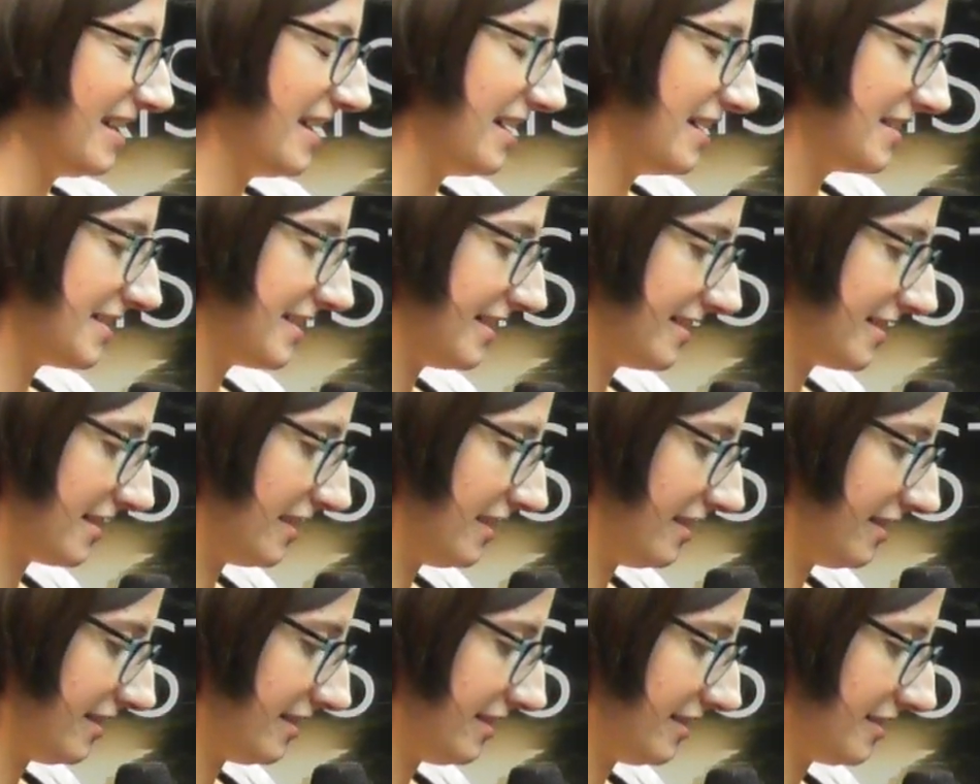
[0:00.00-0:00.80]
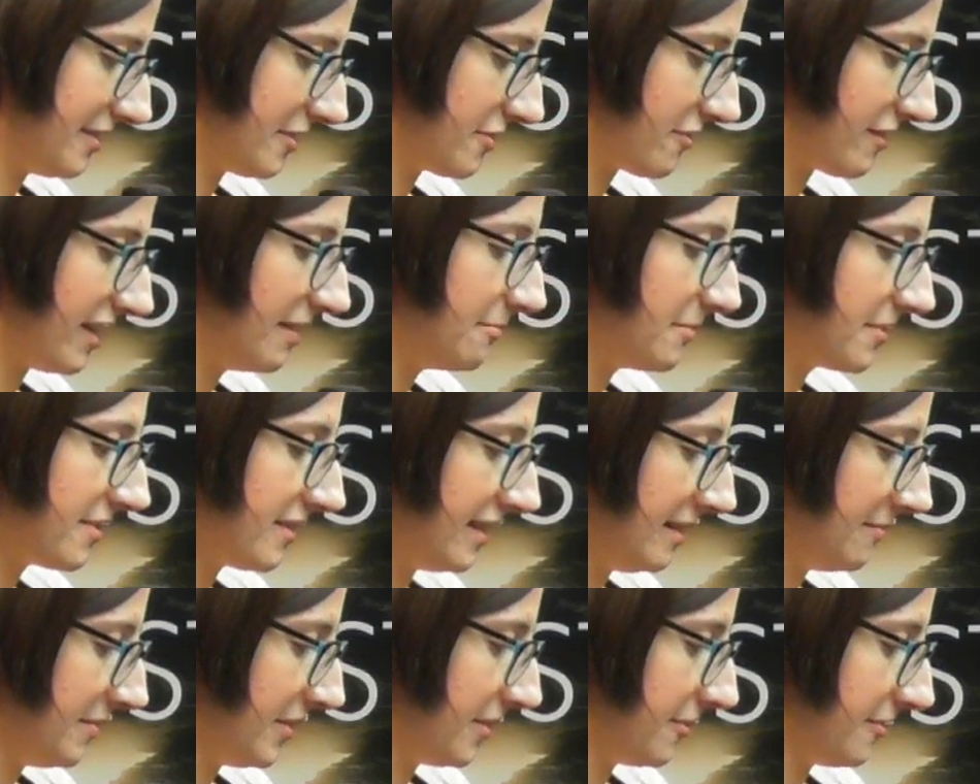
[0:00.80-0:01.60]
Describe a
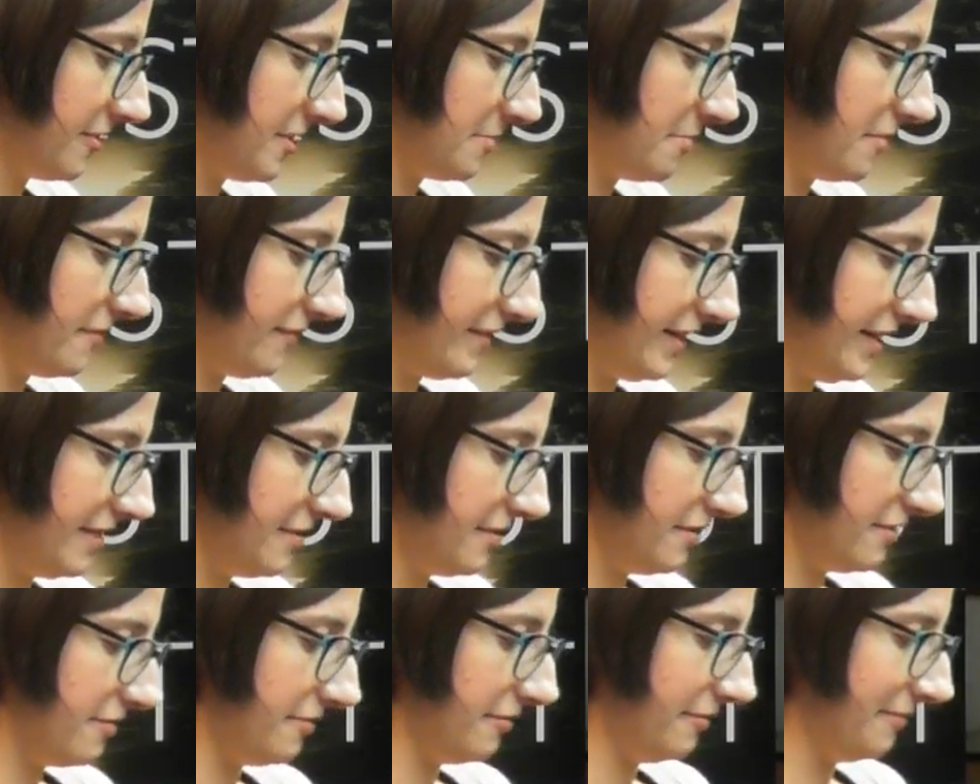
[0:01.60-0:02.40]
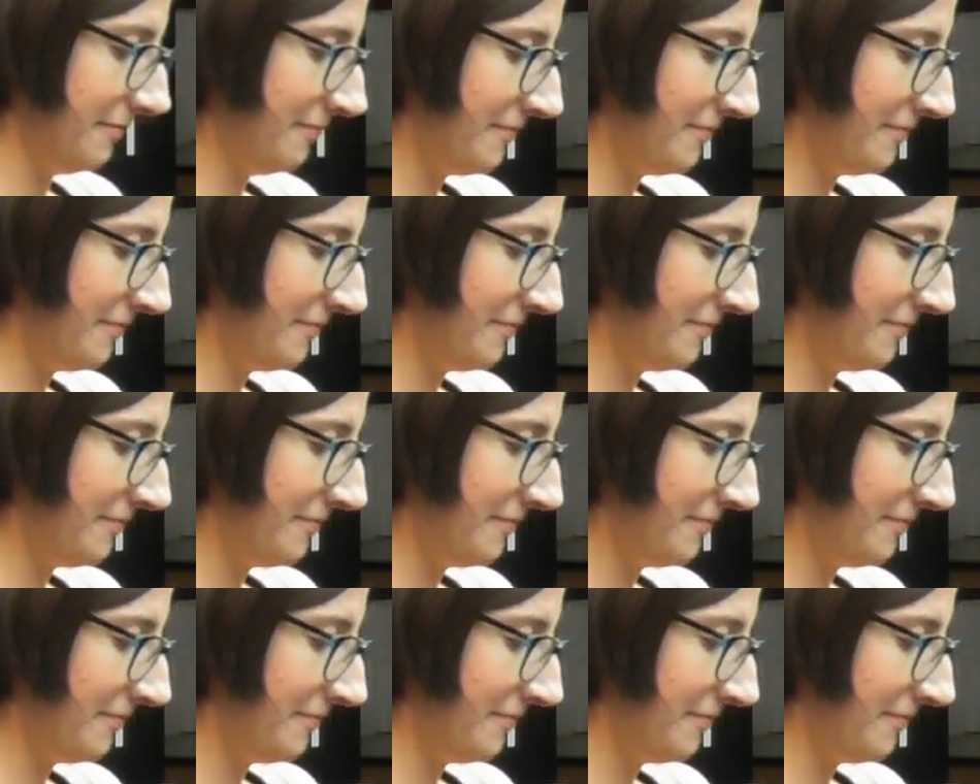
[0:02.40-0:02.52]
time that God has provided you.